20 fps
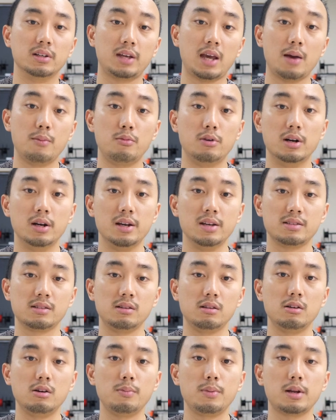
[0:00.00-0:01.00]
camera is a
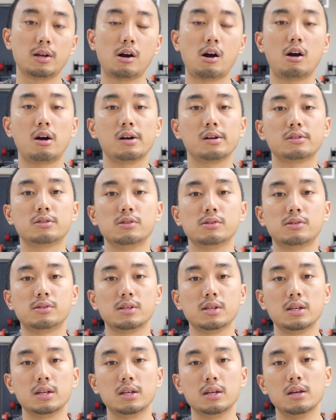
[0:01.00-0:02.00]
little bit hard to
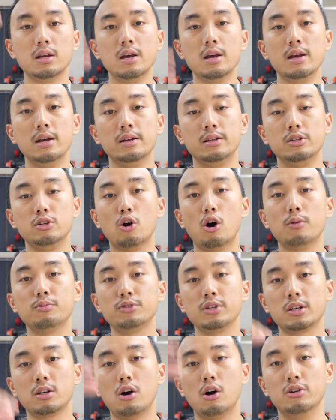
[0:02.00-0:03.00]
see the
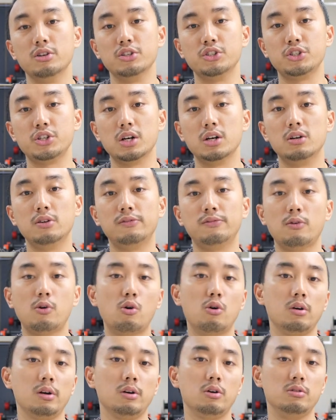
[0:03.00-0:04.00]
object on the shelf
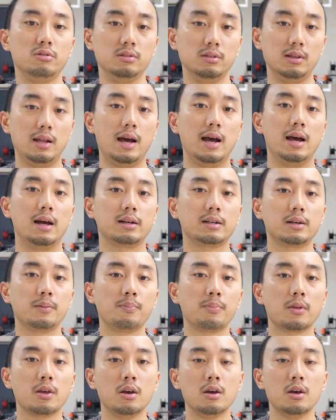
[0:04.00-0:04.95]
or on the rack.